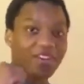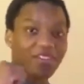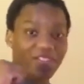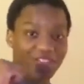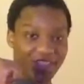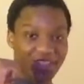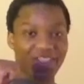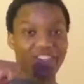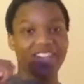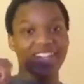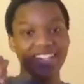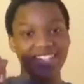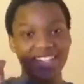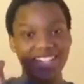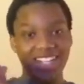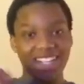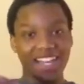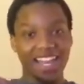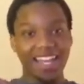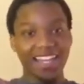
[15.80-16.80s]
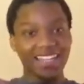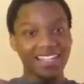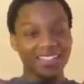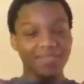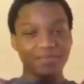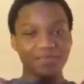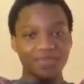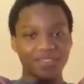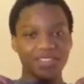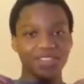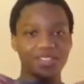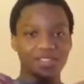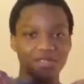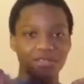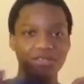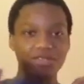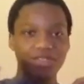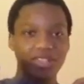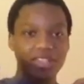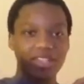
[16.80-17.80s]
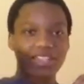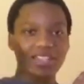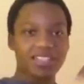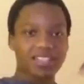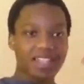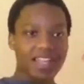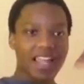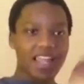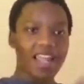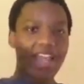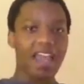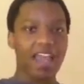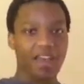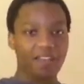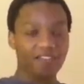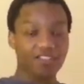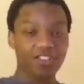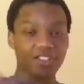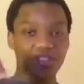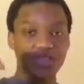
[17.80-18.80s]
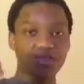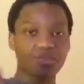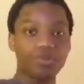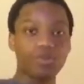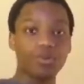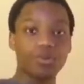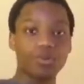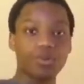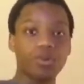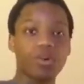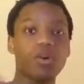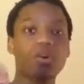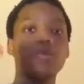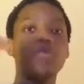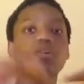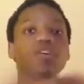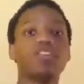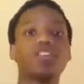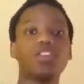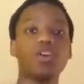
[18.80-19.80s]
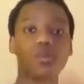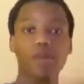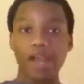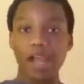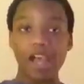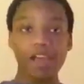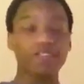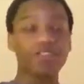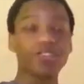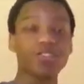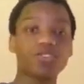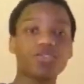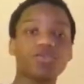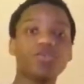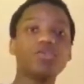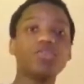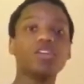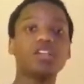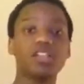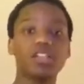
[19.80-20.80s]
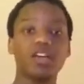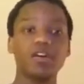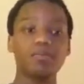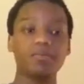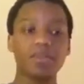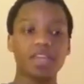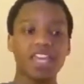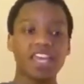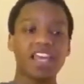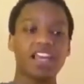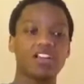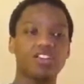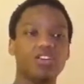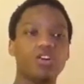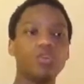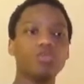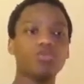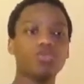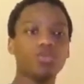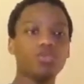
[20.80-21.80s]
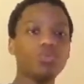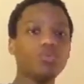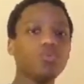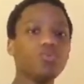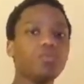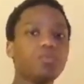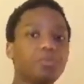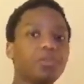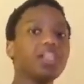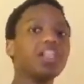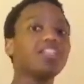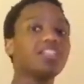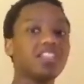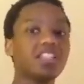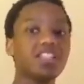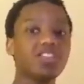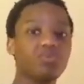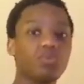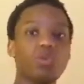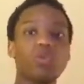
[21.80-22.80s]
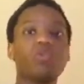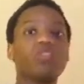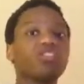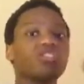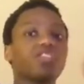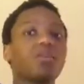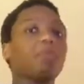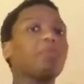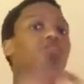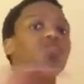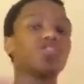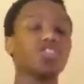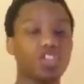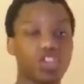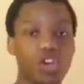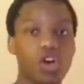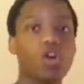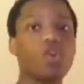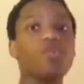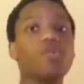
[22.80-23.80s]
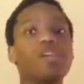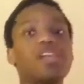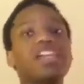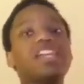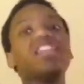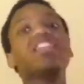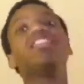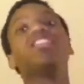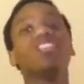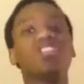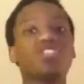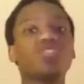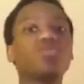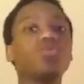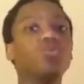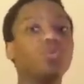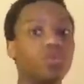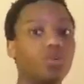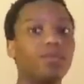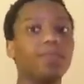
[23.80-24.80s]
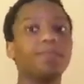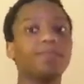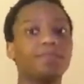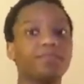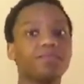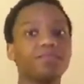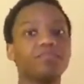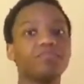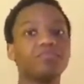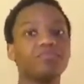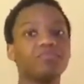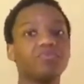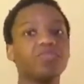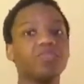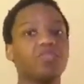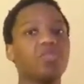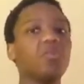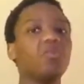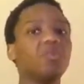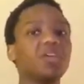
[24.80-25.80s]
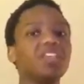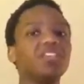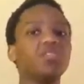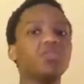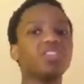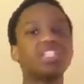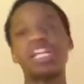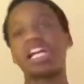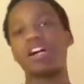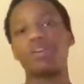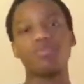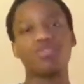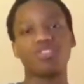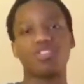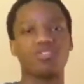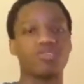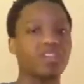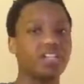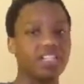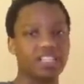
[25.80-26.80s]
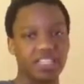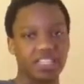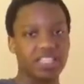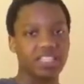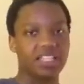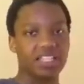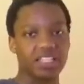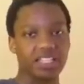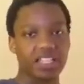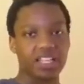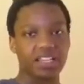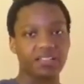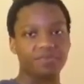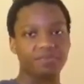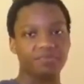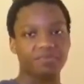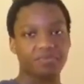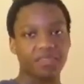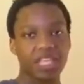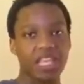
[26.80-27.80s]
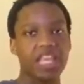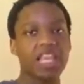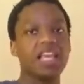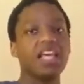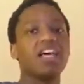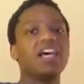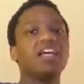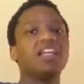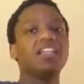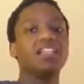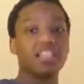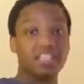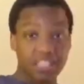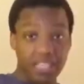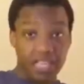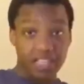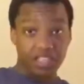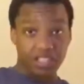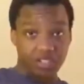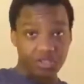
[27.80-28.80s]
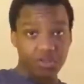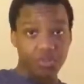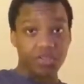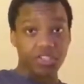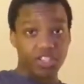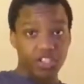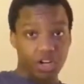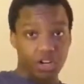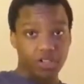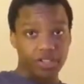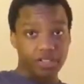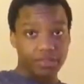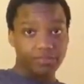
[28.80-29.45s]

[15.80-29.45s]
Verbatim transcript: for trying to like, you know, stay after school with no after school club and go to places we weren't supposed to go in the school, you know, in those hours or anything let's get the story started.